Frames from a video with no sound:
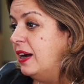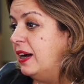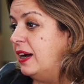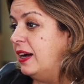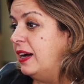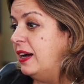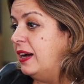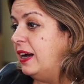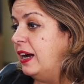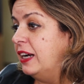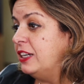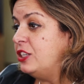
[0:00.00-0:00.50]

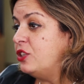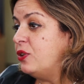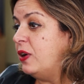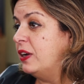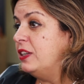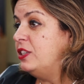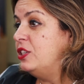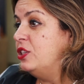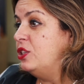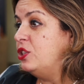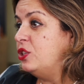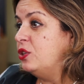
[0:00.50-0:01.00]
I
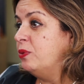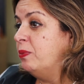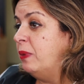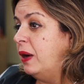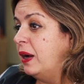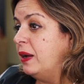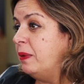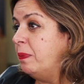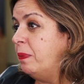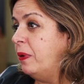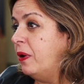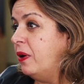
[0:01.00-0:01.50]
try to do
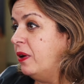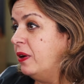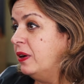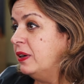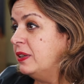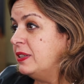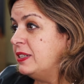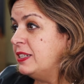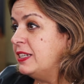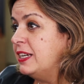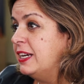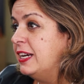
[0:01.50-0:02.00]
my
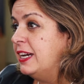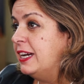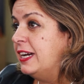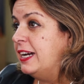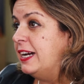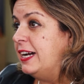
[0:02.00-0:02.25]
part.